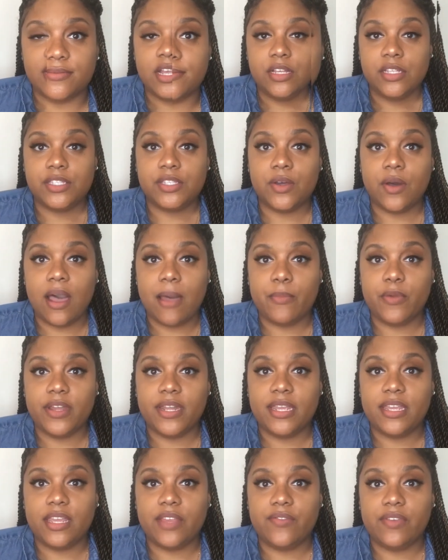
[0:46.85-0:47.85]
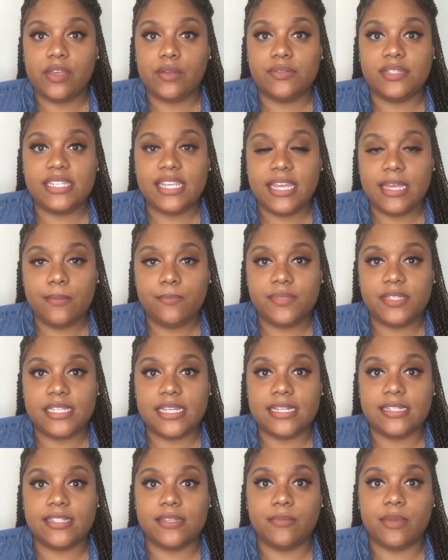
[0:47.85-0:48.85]
So I'm going to give you tips
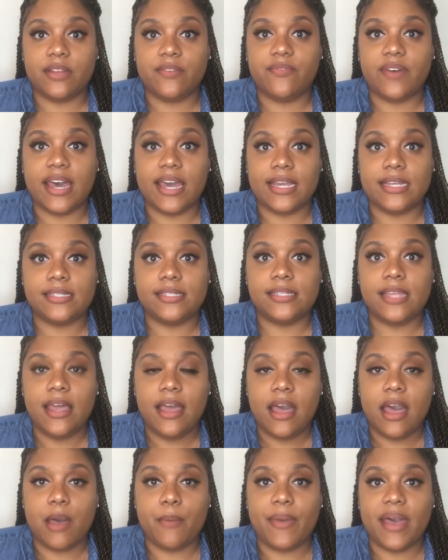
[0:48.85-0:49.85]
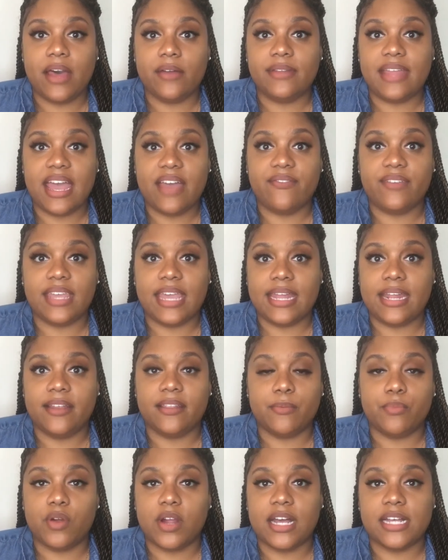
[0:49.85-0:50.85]
and some advice about navigating
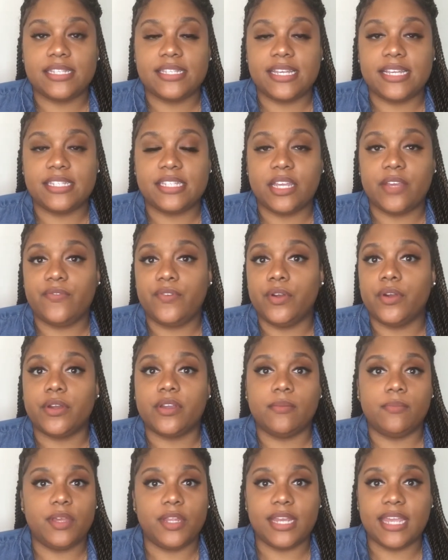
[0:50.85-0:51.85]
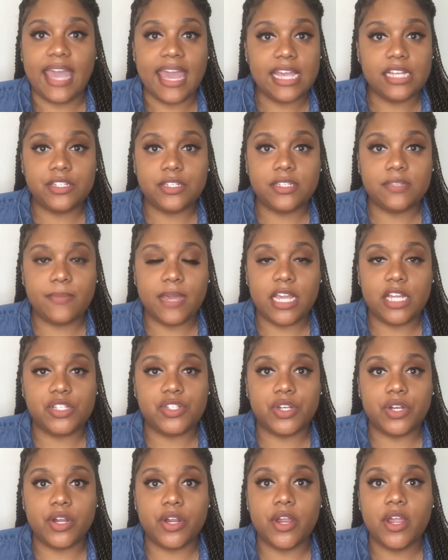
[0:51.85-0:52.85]
the process if you're a communications
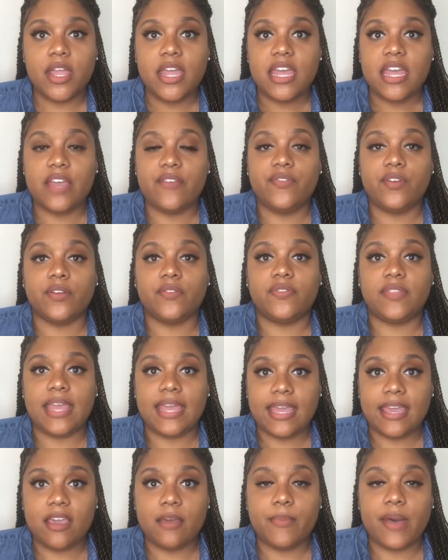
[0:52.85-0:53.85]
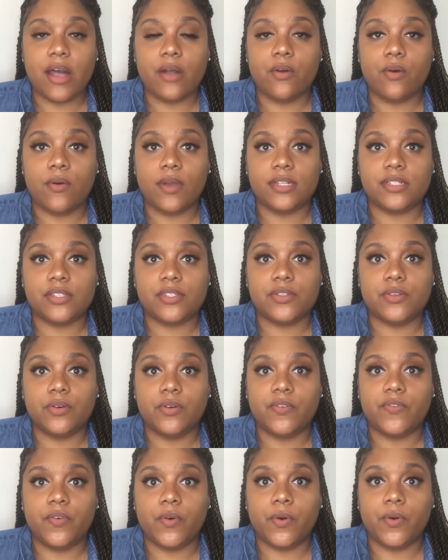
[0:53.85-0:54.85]
major, if you're thinking about going to
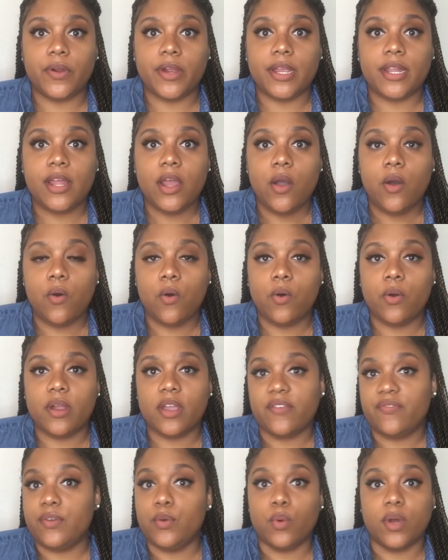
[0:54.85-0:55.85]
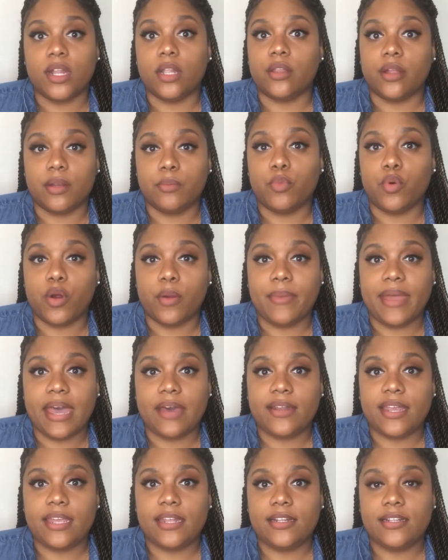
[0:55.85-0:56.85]
school for it, or if you want to learn more
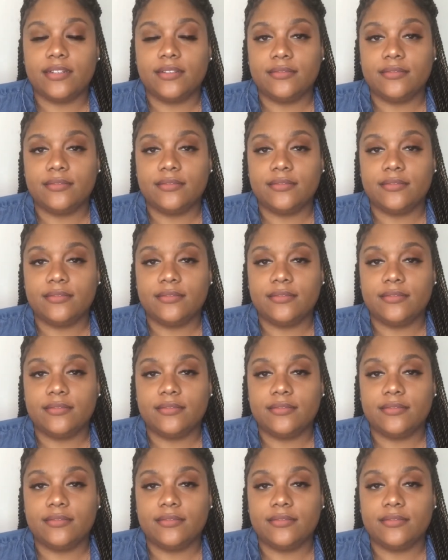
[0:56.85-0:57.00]
about it.